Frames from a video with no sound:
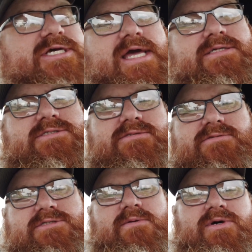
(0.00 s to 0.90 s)
chance
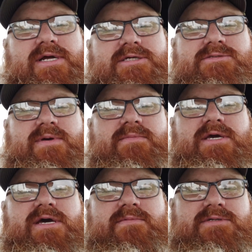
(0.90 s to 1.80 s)
someone else may be
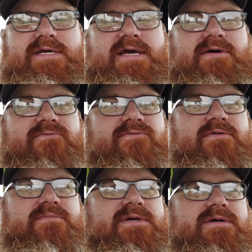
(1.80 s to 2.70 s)
coming down
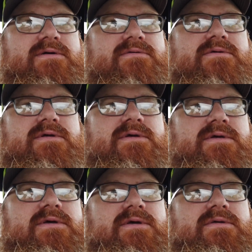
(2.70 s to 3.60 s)
from
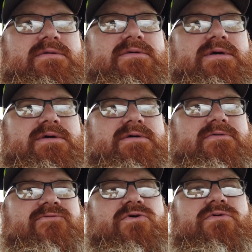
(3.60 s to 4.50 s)

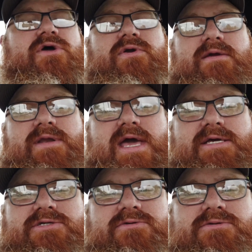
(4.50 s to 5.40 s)
for No Name
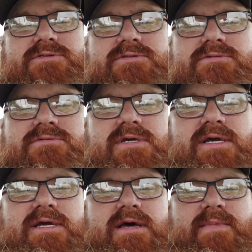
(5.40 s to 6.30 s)
Nationals,
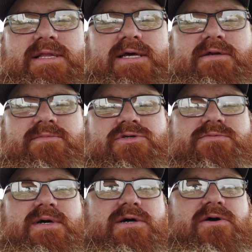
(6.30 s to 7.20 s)
and I may let them
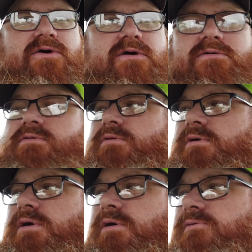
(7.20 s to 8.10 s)
use my car
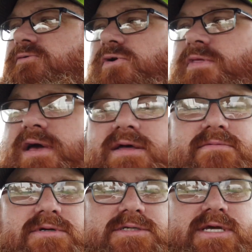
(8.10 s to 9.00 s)
for that,
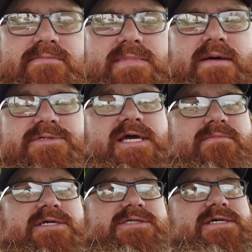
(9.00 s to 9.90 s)
because I'm
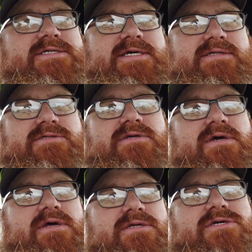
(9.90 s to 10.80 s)
taking my C10
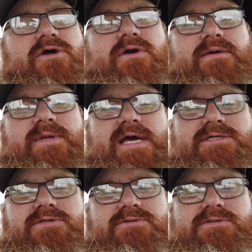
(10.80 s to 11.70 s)
to No Name
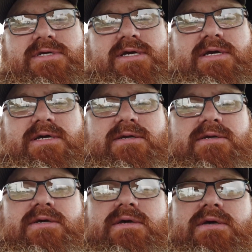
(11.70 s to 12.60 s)
Nationals, and
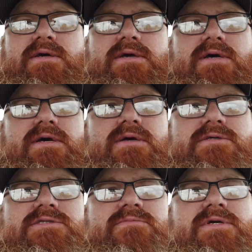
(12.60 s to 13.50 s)

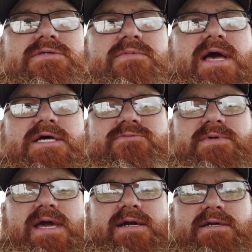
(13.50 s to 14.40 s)
some guys
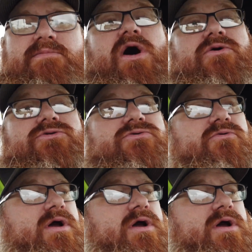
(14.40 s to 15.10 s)
from Canada, Mongrel's